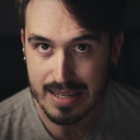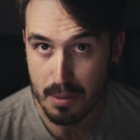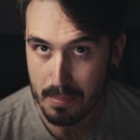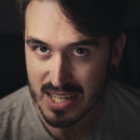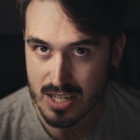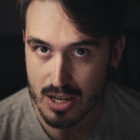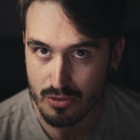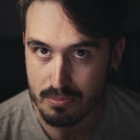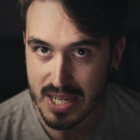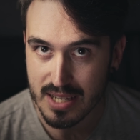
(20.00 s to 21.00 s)
in a matter
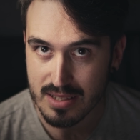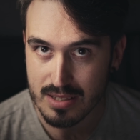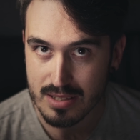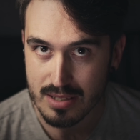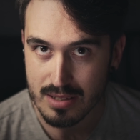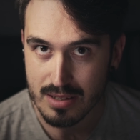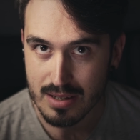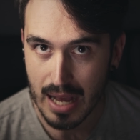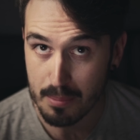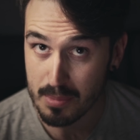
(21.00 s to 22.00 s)
of minutes,
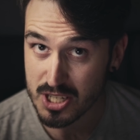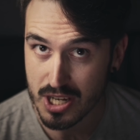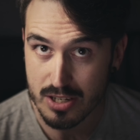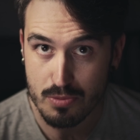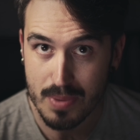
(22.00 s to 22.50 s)
I'm a changed